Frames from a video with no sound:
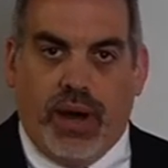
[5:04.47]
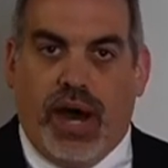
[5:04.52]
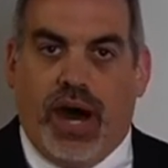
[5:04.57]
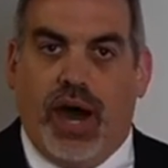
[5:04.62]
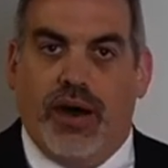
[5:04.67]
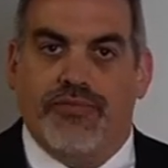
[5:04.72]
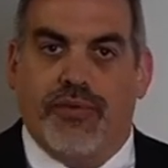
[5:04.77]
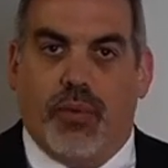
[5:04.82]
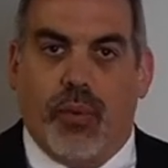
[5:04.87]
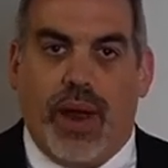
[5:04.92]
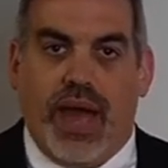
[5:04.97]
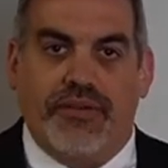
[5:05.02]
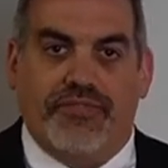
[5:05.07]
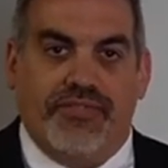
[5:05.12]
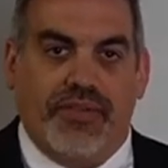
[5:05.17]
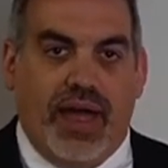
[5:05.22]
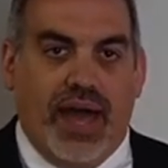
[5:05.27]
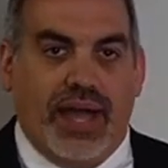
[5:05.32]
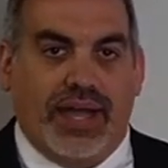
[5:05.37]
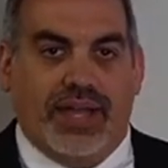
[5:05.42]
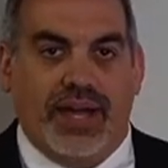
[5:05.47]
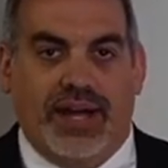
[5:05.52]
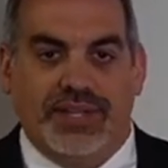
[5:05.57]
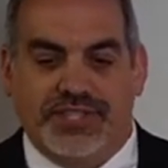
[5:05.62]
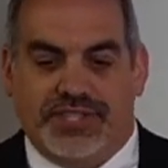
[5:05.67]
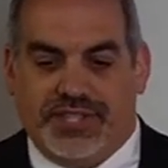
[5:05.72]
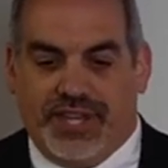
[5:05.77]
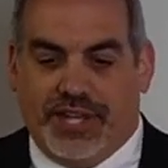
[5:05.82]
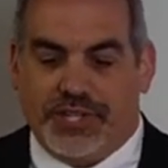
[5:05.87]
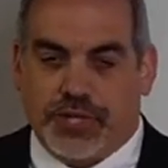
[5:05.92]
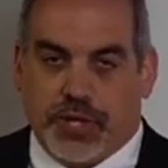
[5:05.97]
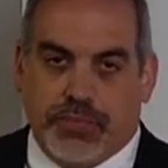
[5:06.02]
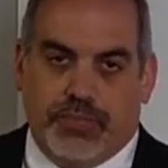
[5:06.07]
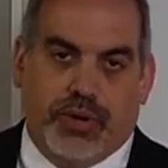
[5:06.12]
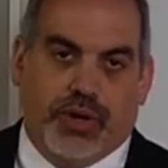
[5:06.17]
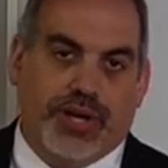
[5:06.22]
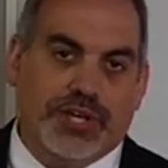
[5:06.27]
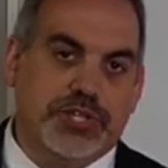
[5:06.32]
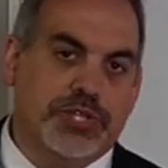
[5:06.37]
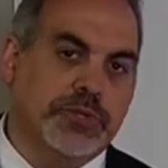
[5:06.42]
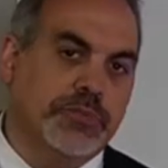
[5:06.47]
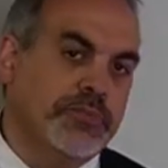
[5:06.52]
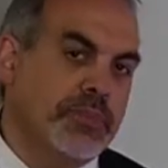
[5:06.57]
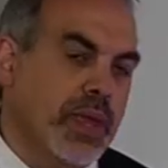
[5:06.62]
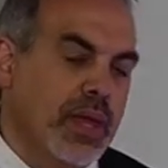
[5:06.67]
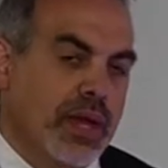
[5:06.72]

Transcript: of red flag gun seizure push.